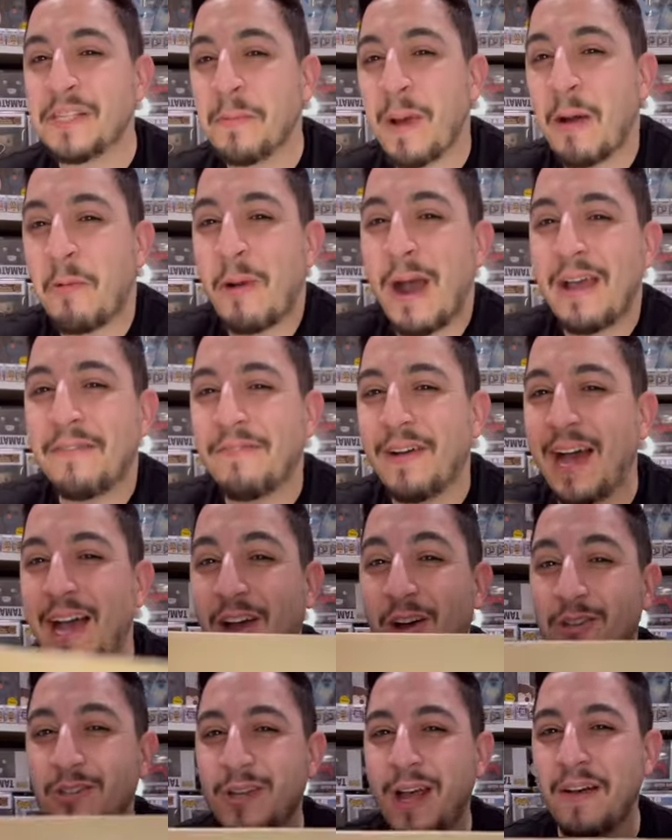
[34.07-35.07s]
to my wife, I
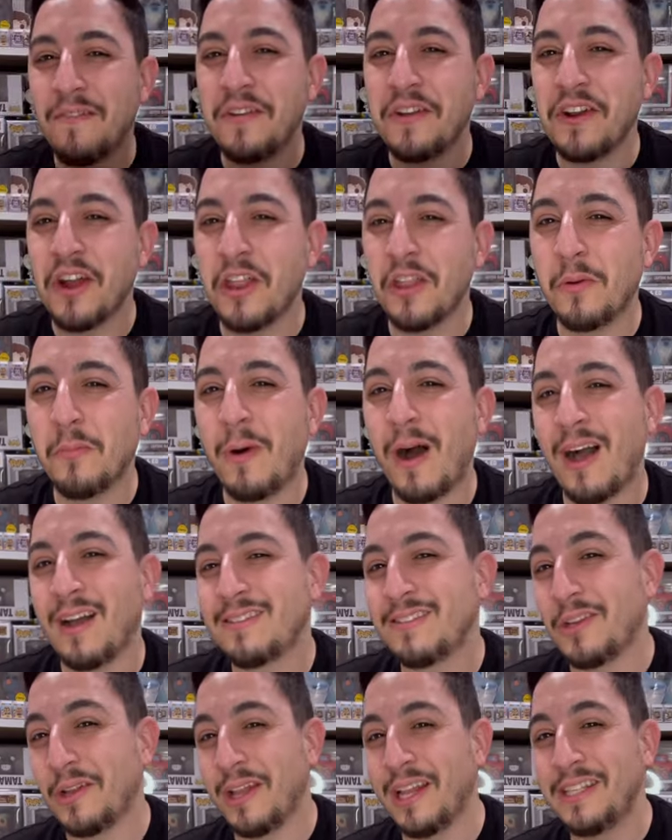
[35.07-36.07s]
also have another
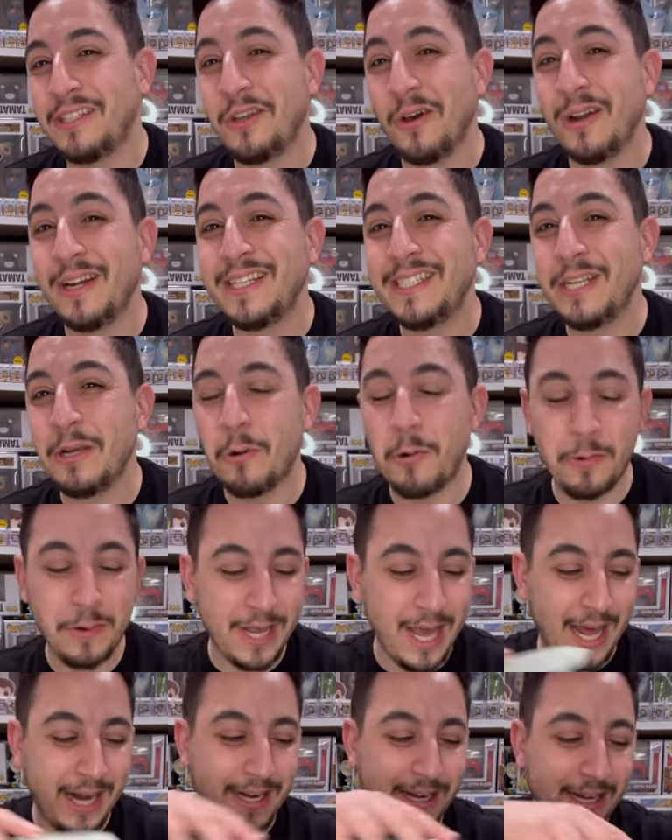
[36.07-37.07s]
box. So let's go and see what we
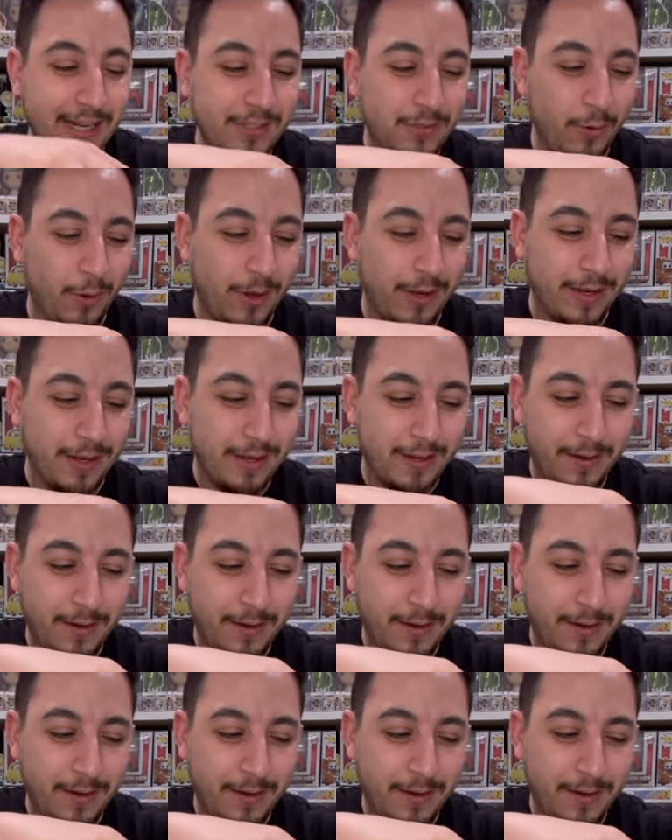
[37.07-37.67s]
got in this one.